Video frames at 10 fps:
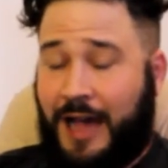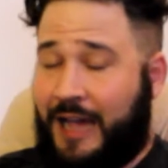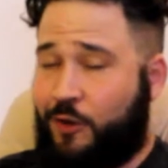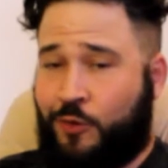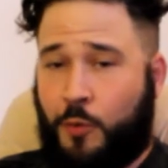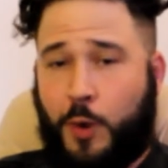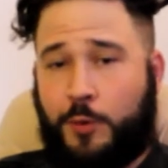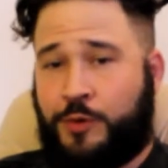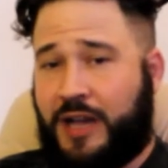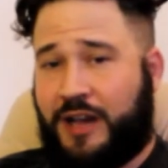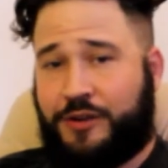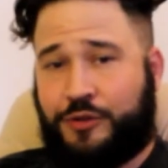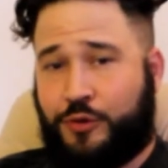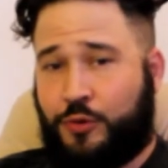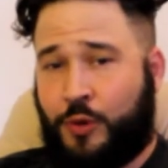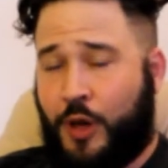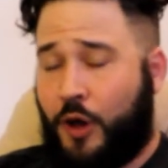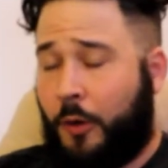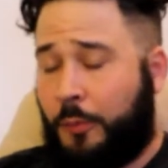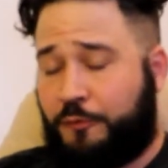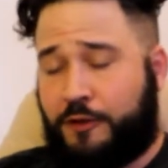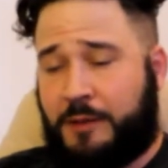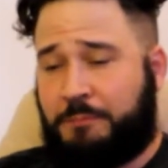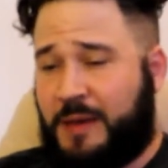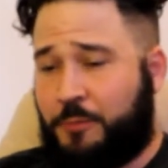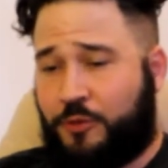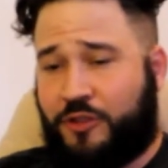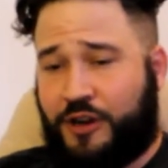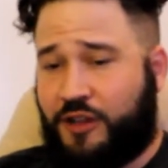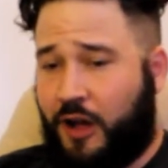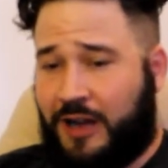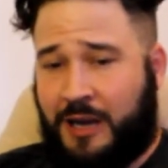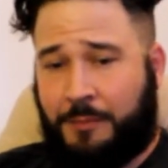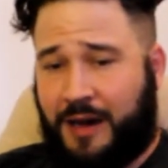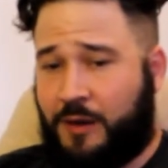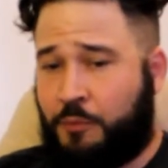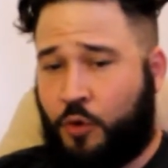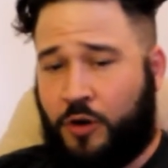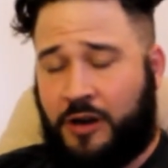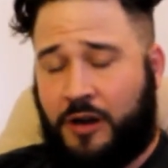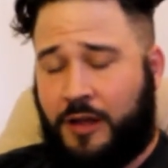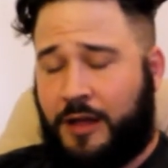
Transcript: I don't know what we gotta do. Hopefully people start talking about him more.